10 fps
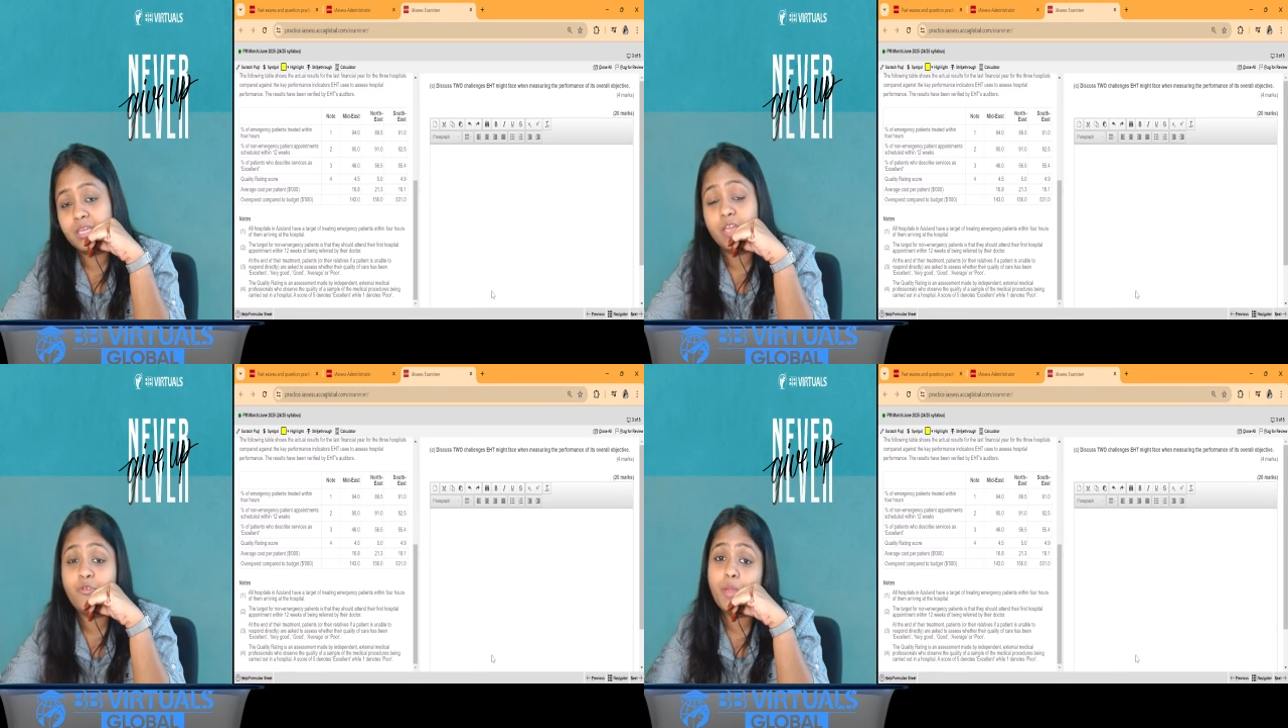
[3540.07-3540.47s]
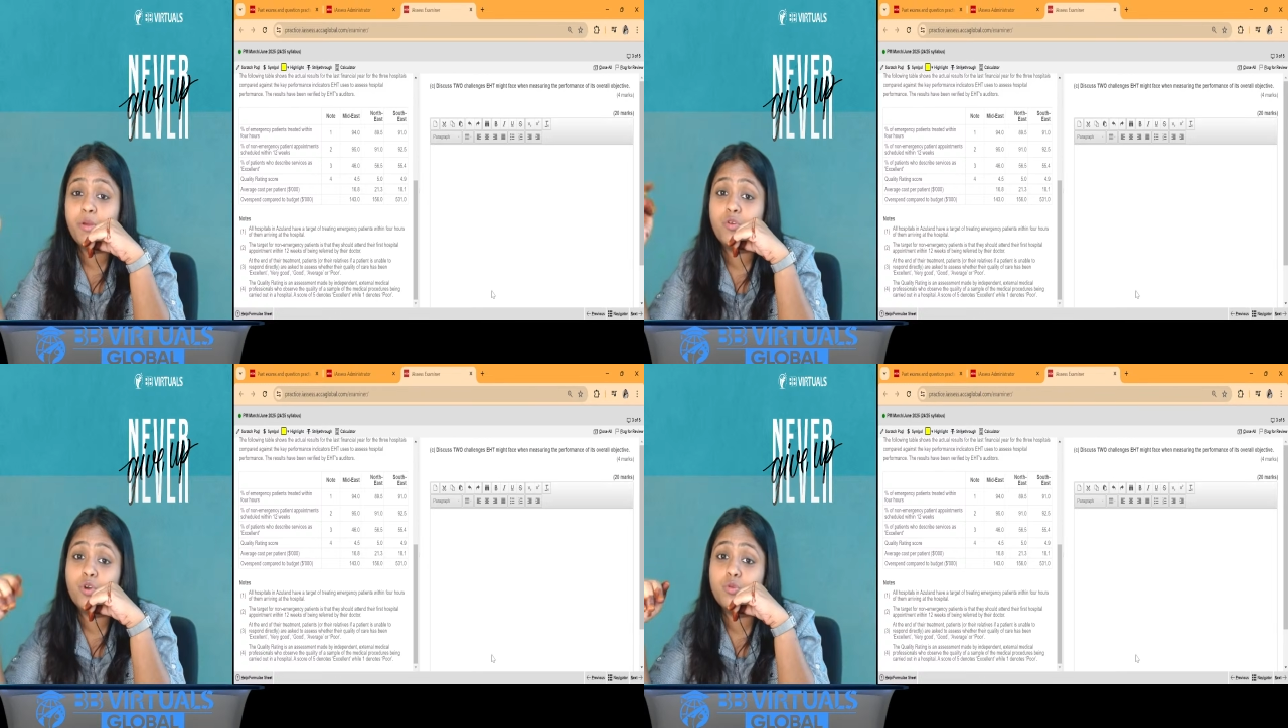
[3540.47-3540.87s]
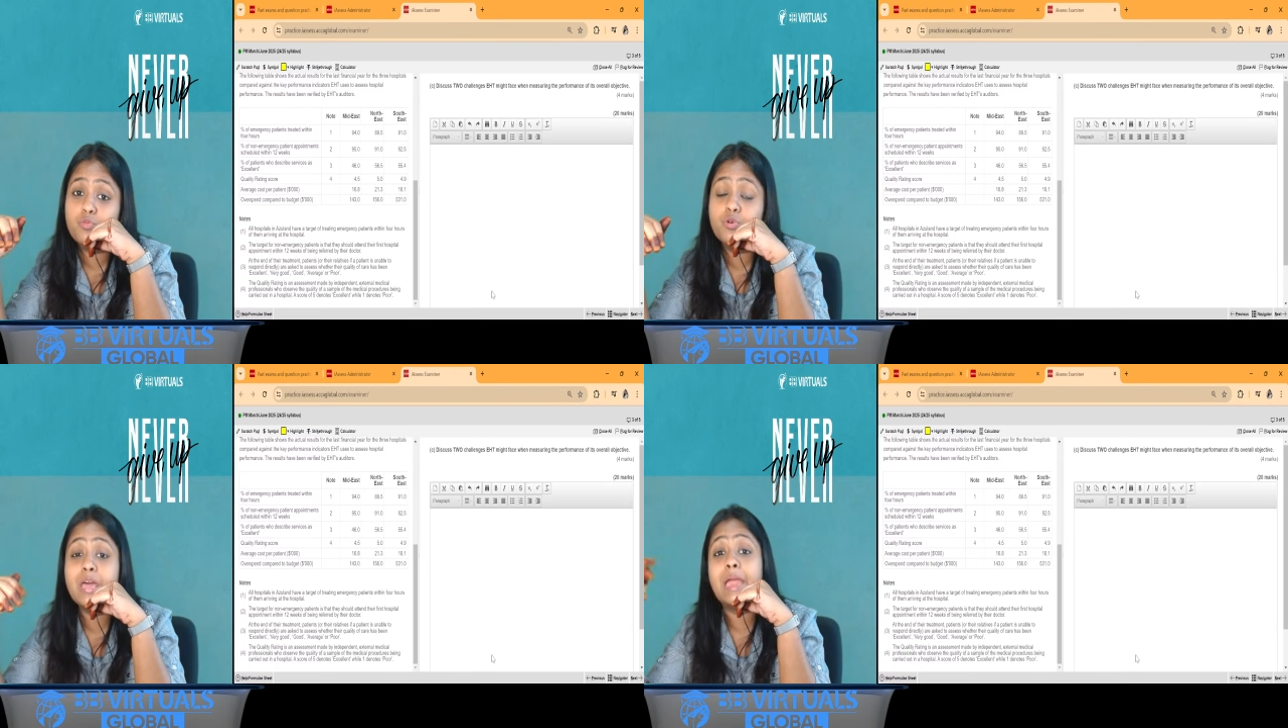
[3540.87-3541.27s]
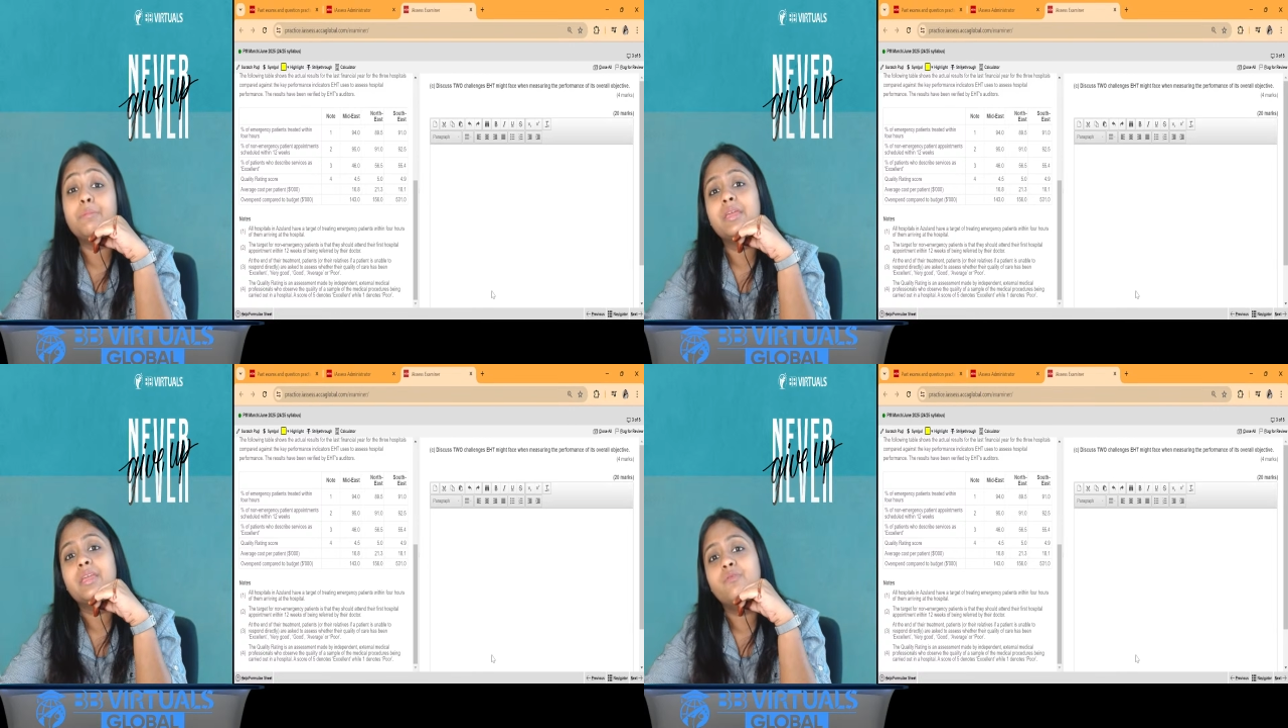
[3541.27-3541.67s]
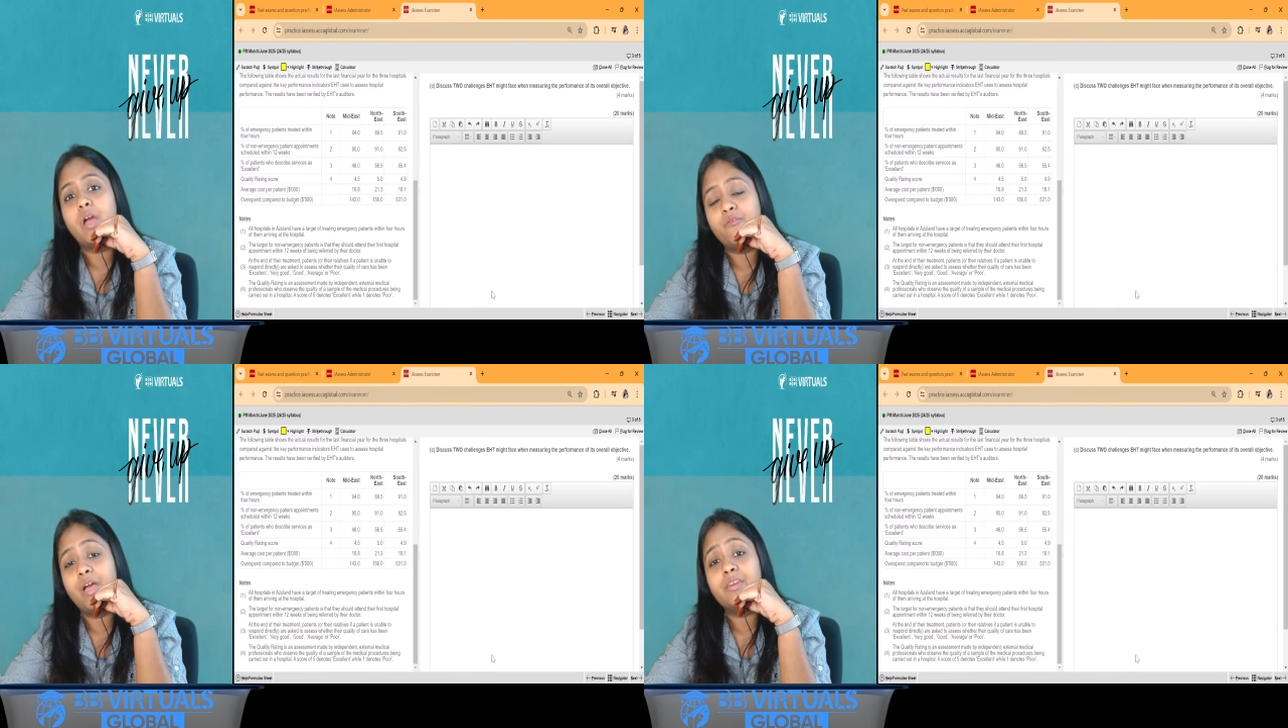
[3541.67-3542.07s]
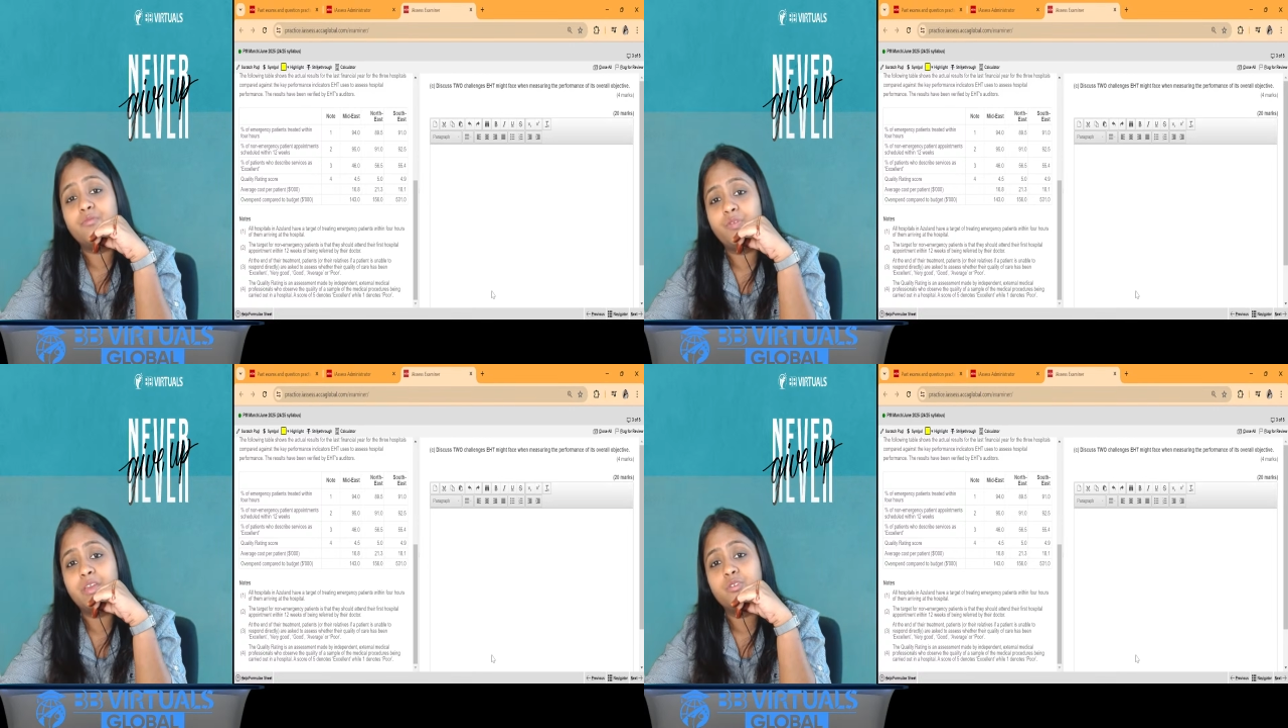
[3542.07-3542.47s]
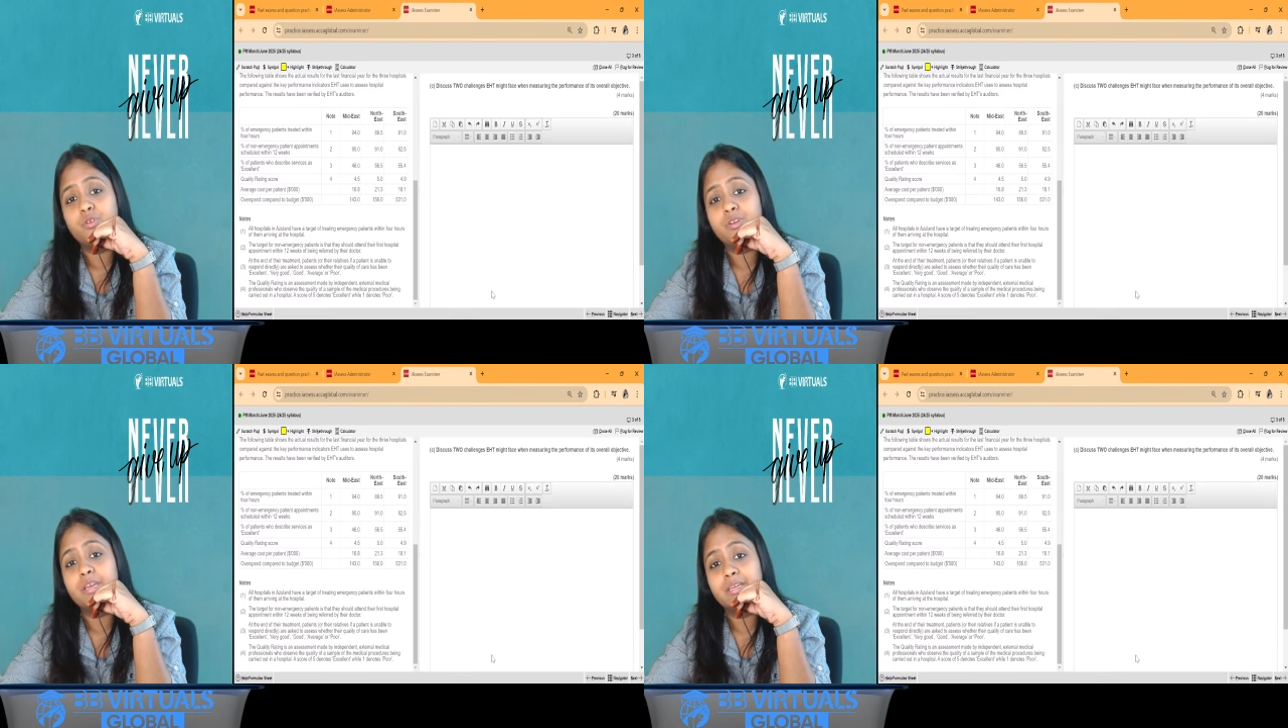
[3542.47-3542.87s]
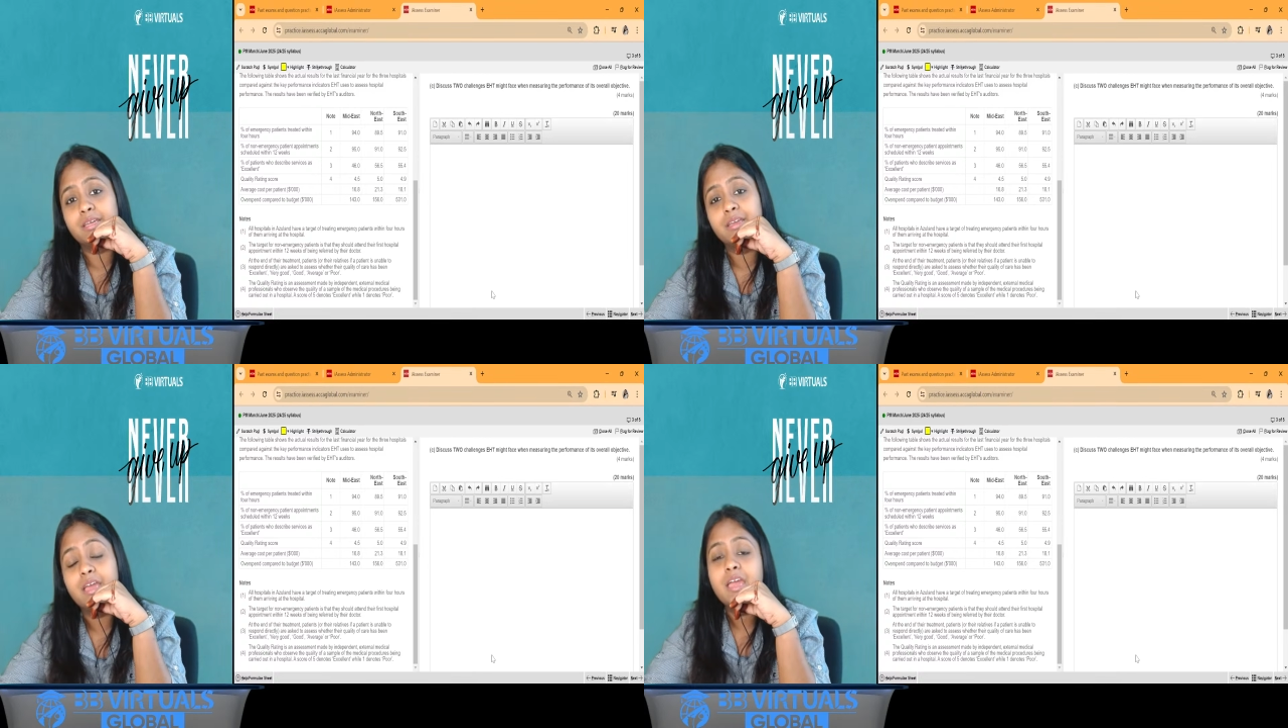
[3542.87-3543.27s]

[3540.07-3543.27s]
If I'm in a good mood, I may give very, very good rating.